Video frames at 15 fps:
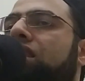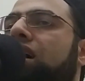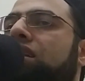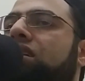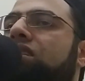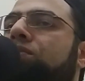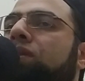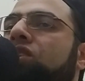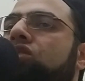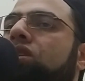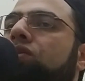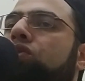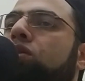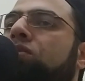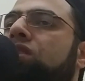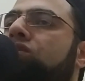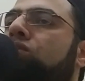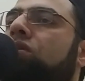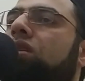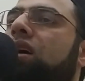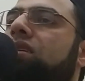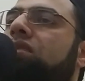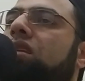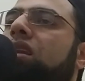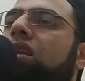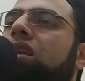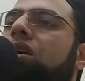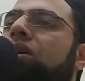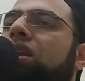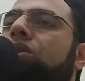that is mentioned from Rasulullah
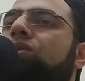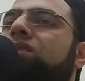sallallahu alaihi